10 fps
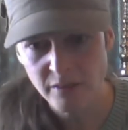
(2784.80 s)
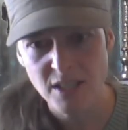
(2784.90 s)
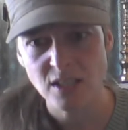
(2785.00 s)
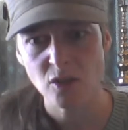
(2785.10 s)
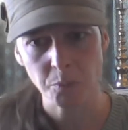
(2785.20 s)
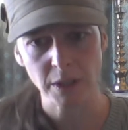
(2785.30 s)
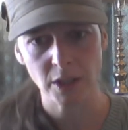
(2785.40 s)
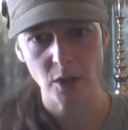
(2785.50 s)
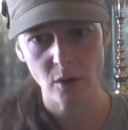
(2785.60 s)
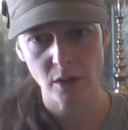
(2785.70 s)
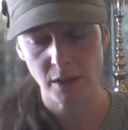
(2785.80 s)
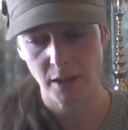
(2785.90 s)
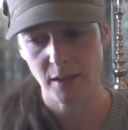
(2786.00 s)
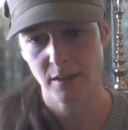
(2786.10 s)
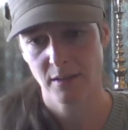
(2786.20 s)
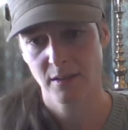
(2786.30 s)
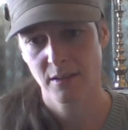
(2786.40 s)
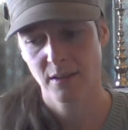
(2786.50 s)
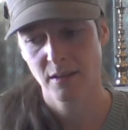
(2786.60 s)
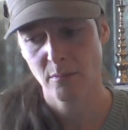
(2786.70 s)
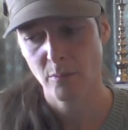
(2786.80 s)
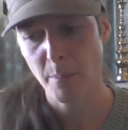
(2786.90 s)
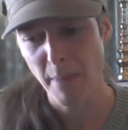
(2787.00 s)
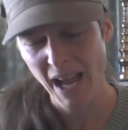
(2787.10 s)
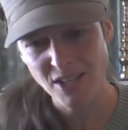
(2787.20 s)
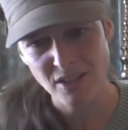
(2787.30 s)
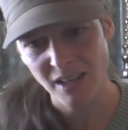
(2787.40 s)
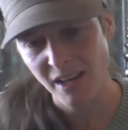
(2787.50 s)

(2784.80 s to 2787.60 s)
of this superiority. Imagine that